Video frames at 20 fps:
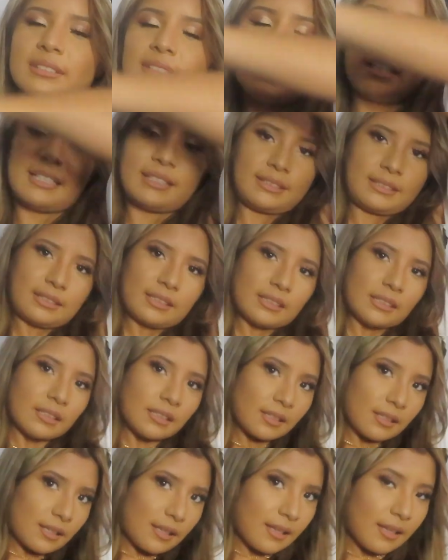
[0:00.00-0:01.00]
size
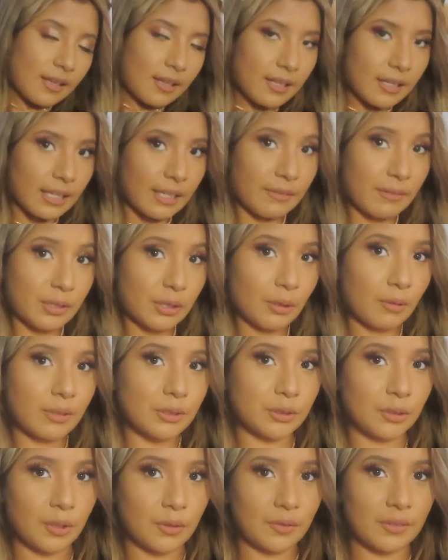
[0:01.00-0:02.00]
even though
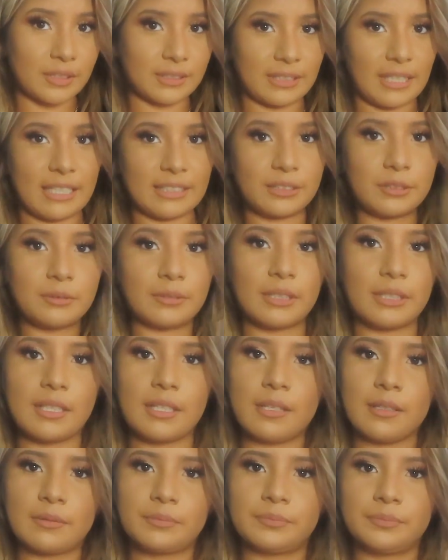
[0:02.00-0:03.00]
it's oversized
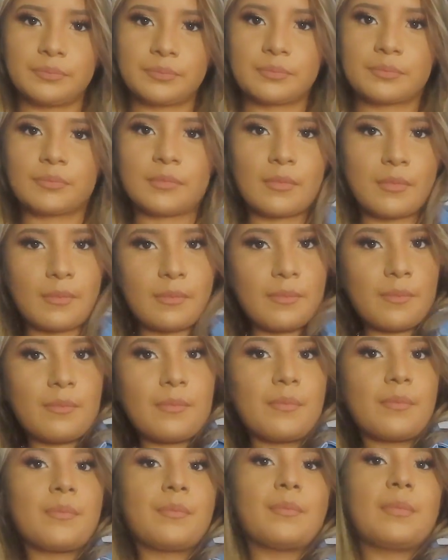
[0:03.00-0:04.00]
already,
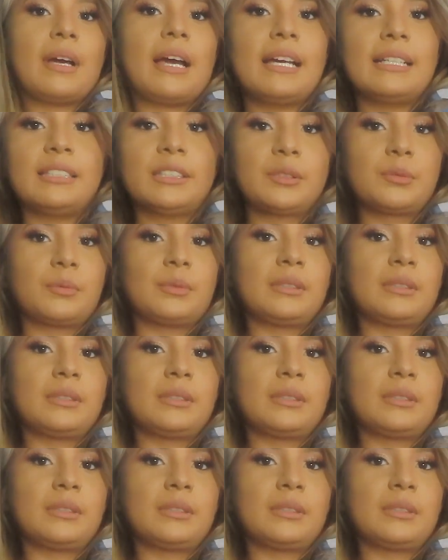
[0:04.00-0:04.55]
but I just